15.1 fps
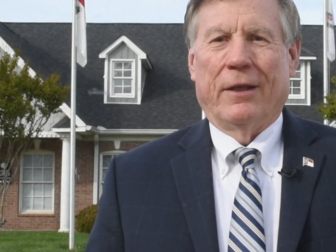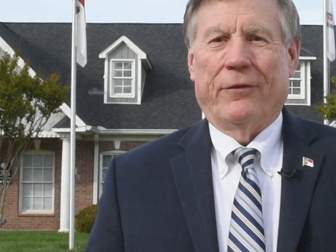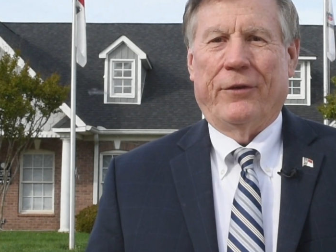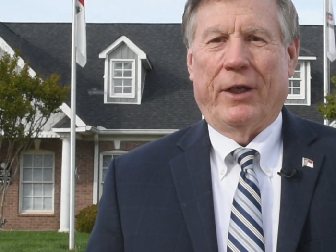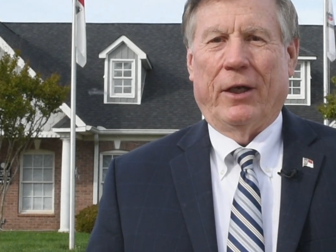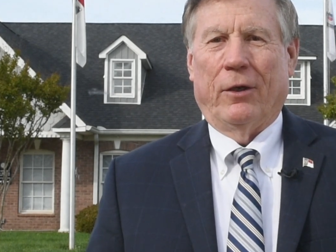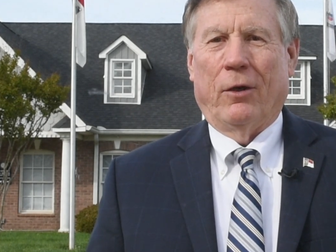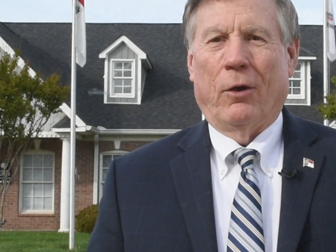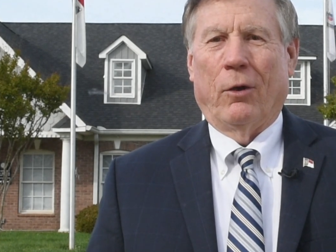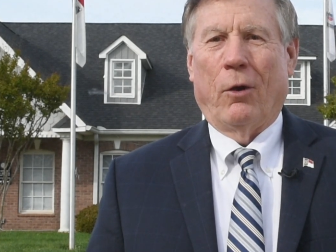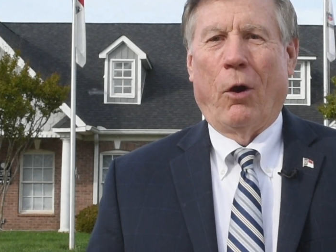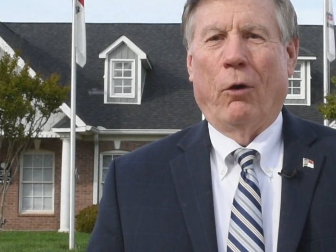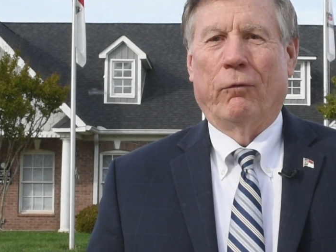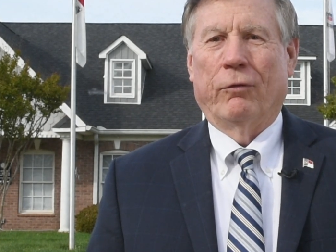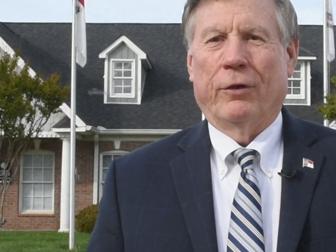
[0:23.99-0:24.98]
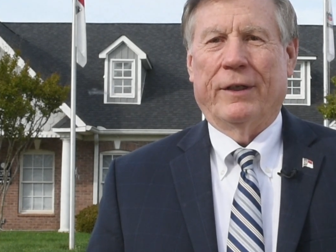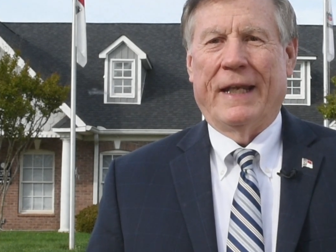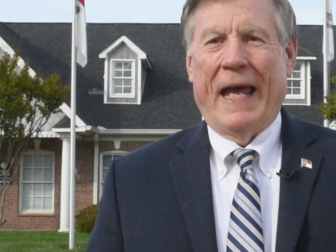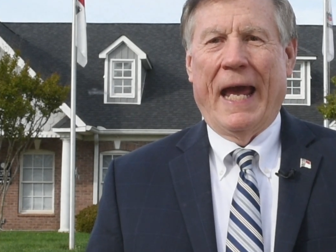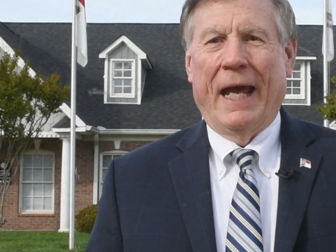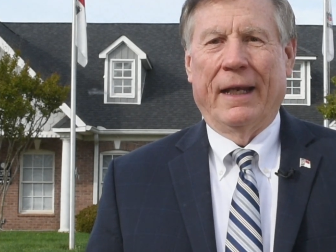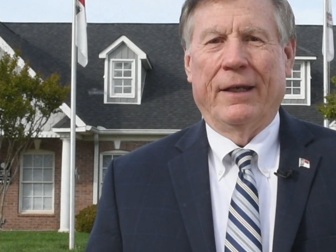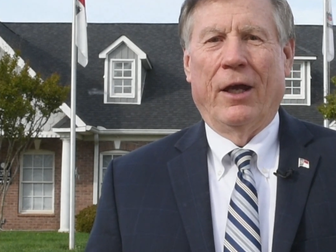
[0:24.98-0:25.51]
There are over
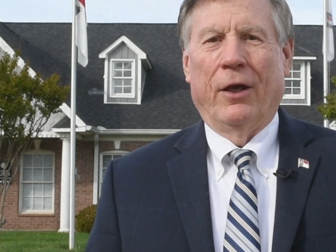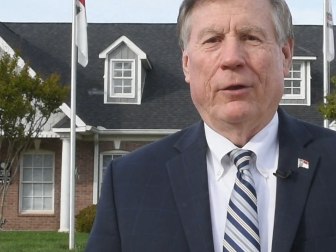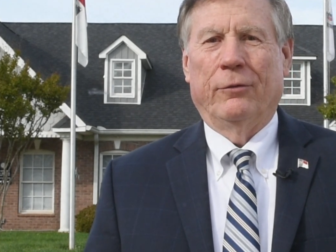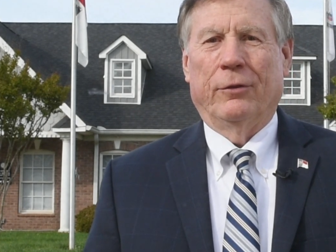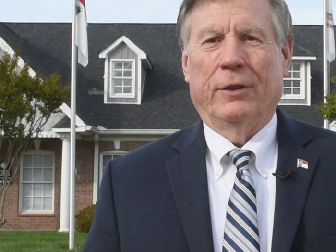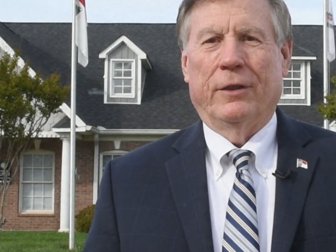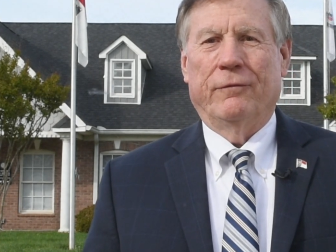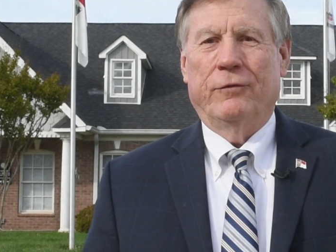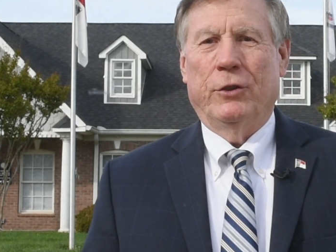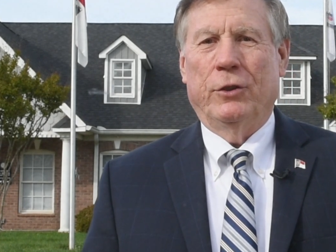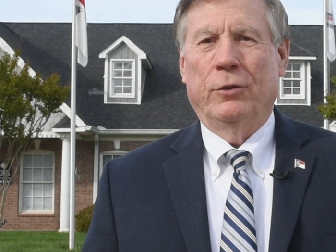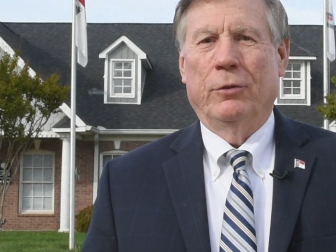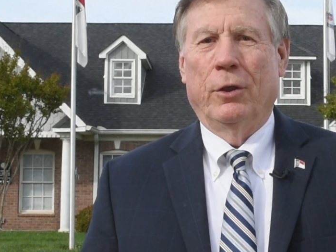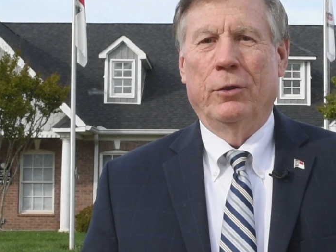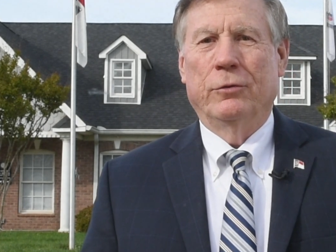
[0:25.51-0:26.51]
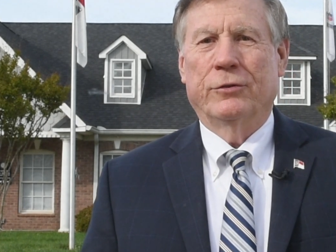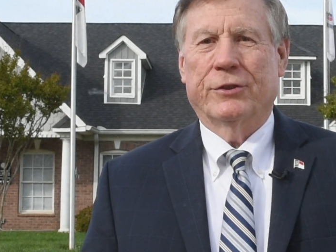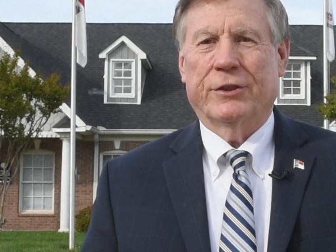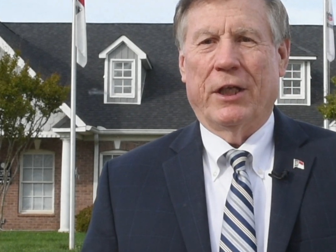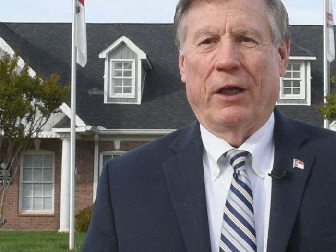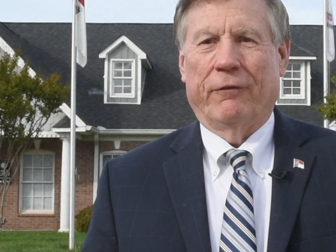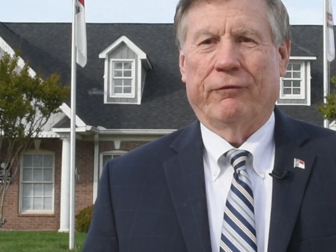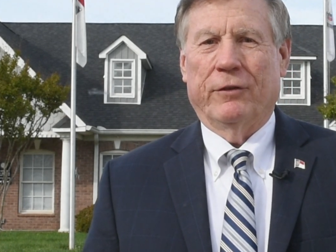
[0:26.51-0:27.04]
900 of you who
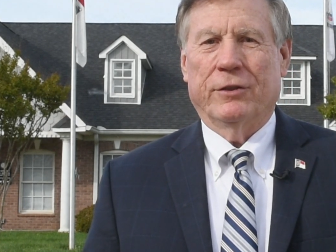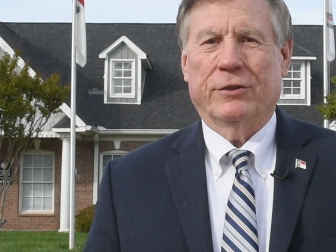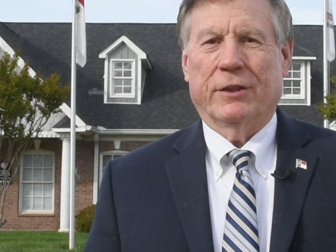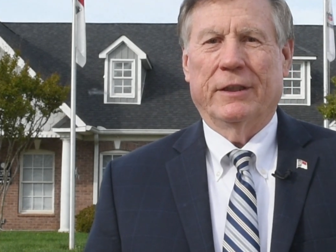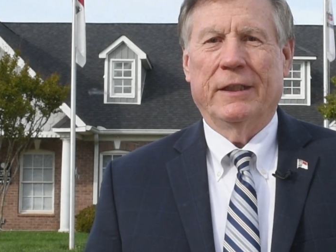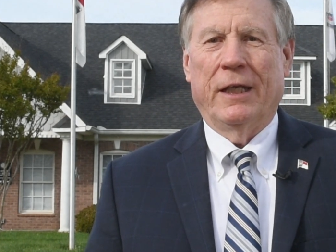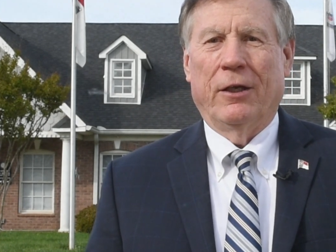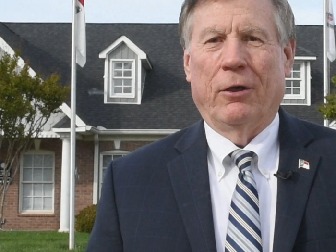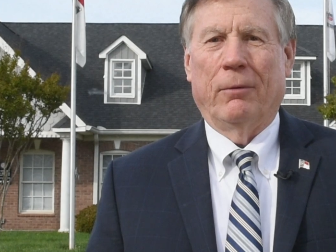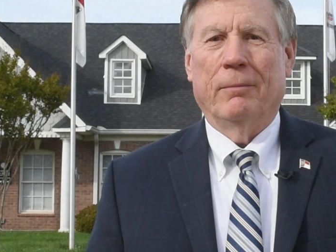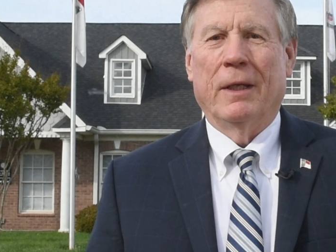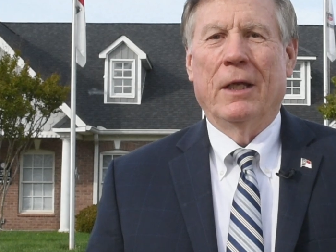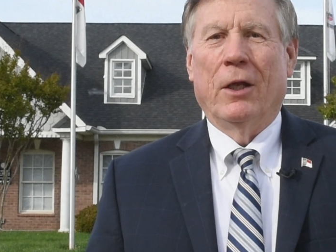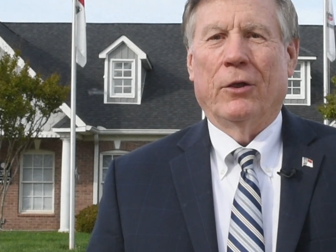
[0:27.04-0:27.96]
selflessly help